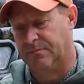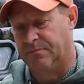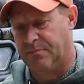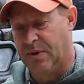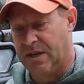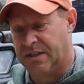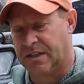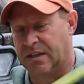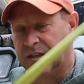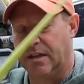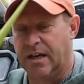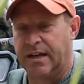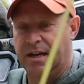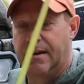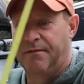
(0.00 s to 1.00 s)

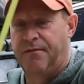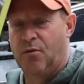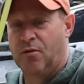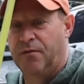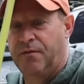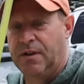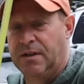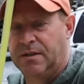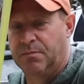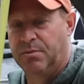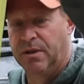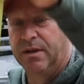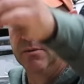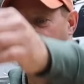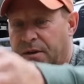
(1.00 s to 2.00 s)
basically I got 4 feet to
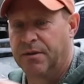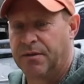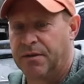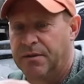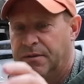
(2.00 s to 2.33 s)
play with.